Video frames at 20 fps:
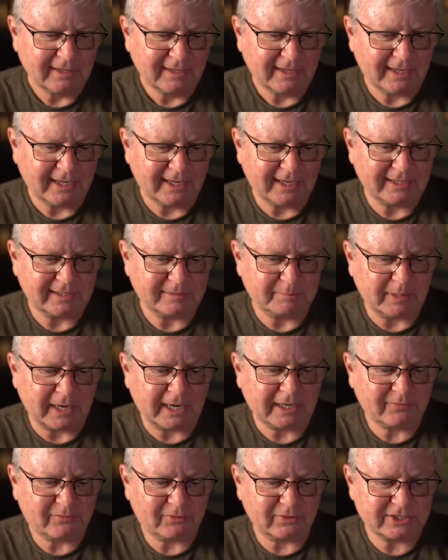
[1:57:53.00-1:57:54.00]
And
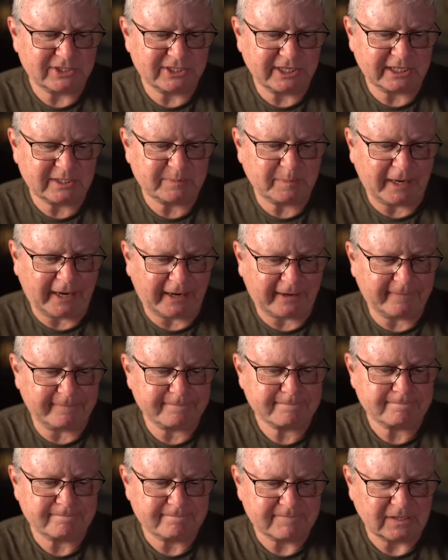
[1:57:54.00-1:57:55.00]
back for a six-pack.
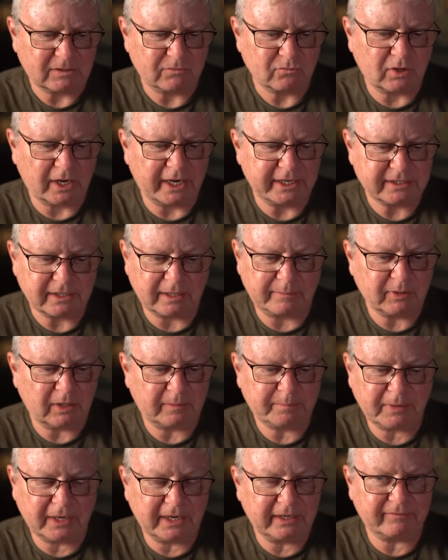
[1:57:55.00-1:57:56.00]
Right, I'm
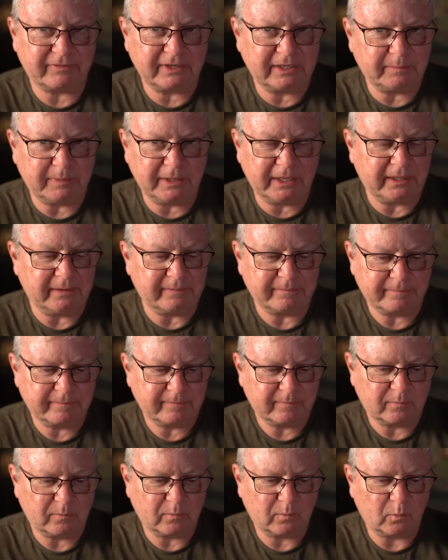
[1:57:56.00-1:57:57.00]
not buying V B.
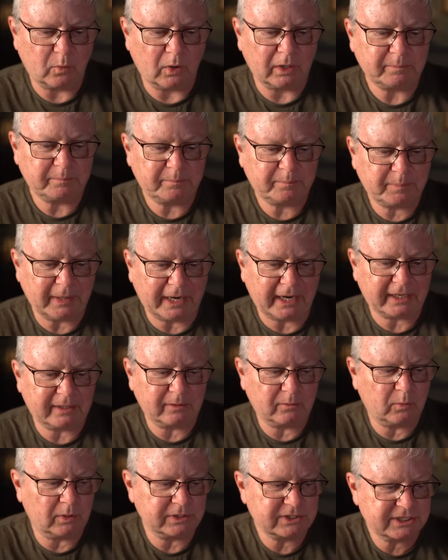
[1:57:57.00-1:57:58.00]
What pack,
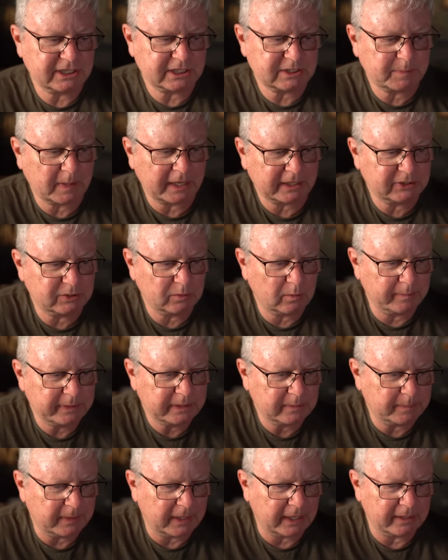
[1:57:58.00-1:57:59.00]
what six-pack do you want me to
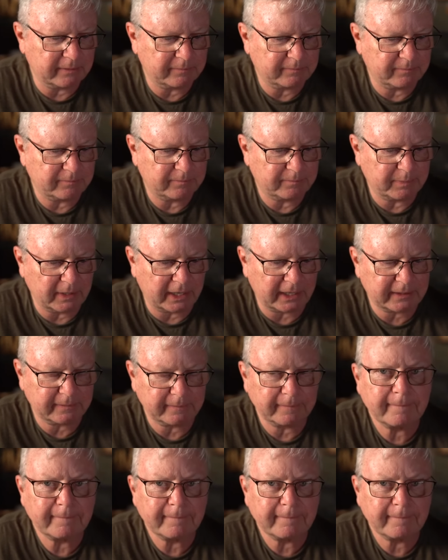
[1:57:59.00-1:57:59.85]
buy, Buck?